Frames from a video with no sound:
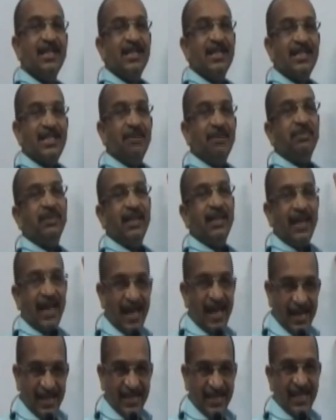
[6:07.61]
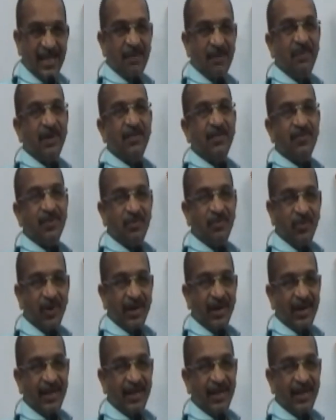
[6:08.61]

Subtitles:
something else apart from 1.